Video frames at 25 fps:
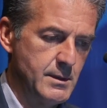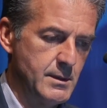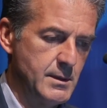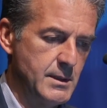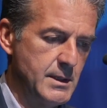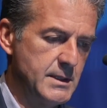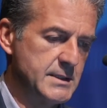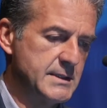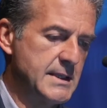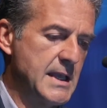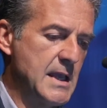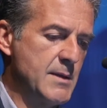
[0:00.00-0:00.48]

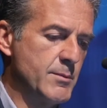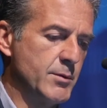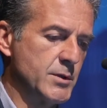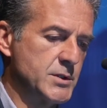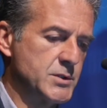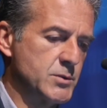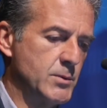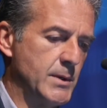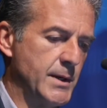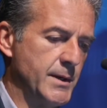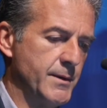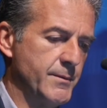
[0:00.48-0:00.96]
is
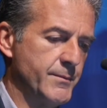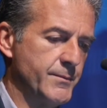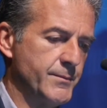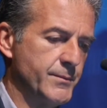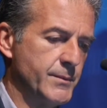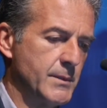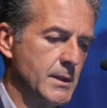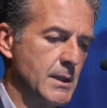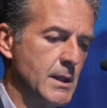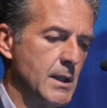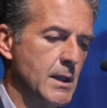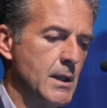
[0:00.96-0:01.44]
cables-1.
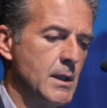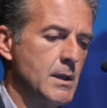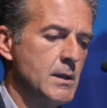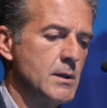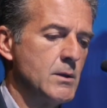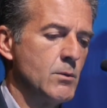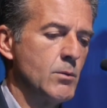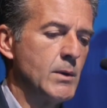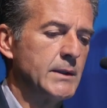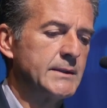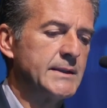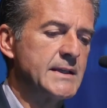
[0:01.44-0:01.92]

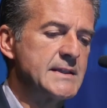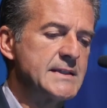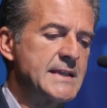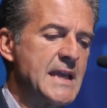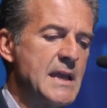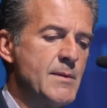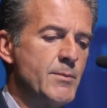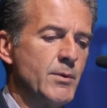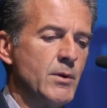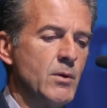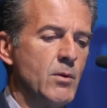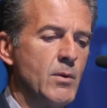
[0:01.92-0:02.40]
What does
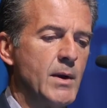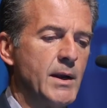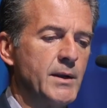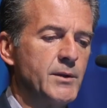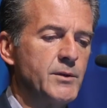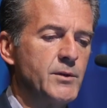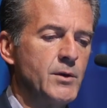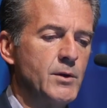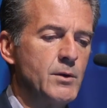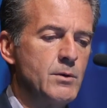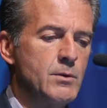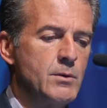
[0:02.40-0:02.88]

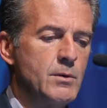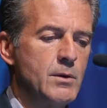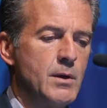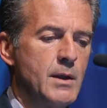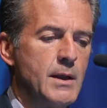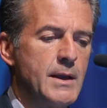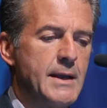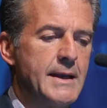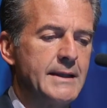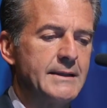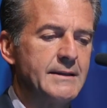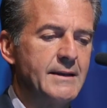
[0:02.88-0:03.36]
cable-1 do?
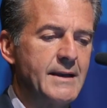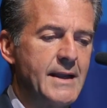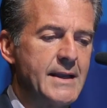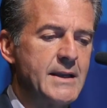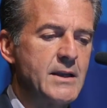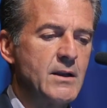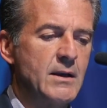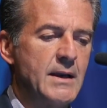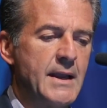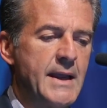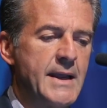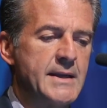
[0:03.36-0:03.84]
It
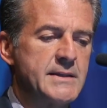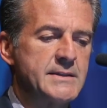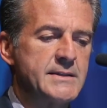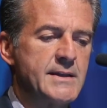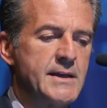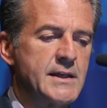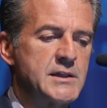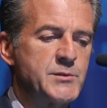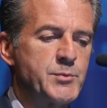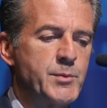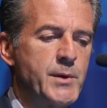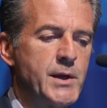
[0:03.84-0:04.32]
regulates the
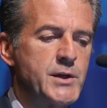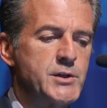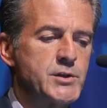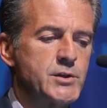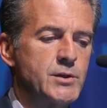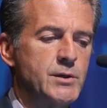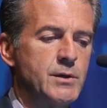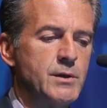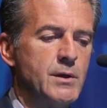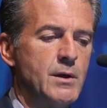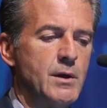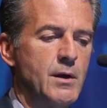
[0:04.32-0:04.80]

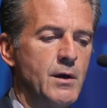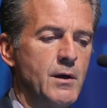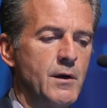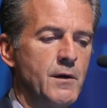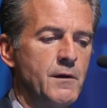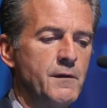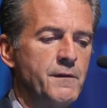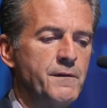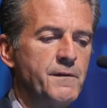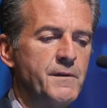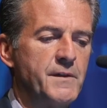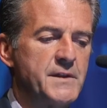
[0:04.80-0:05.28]
expression
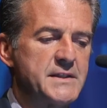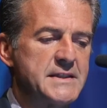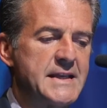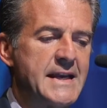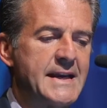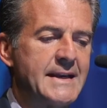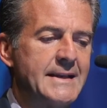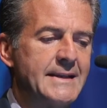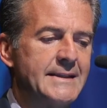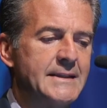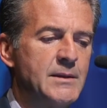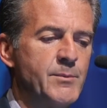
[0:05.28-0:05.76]
of
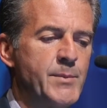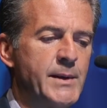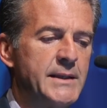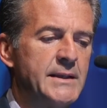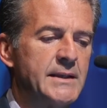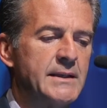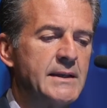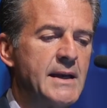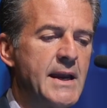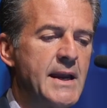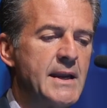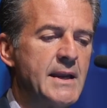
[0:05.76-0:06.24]

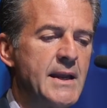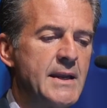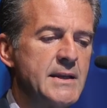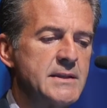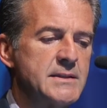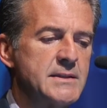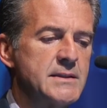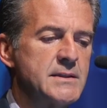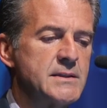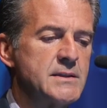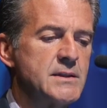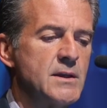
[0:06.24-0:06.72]
cyclin-dependent
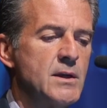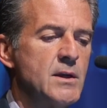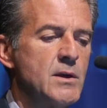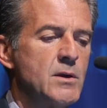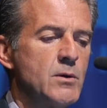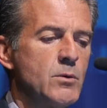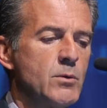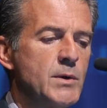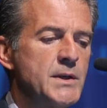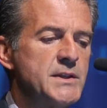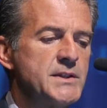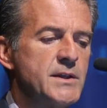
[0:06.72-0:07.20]
kinases,
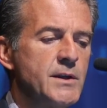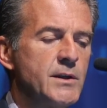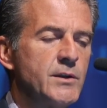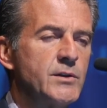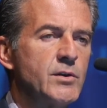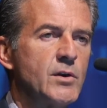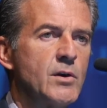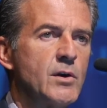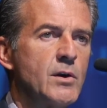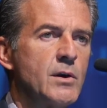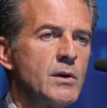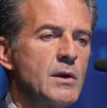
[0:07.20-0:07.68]
which in
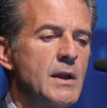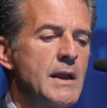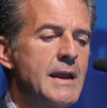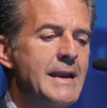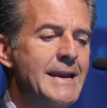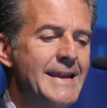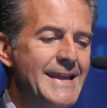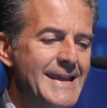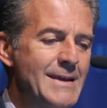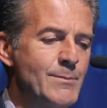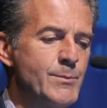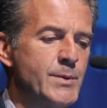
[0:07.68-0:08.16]
turn
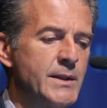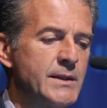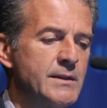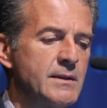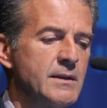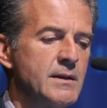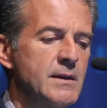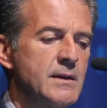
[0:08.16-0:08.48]
inhibit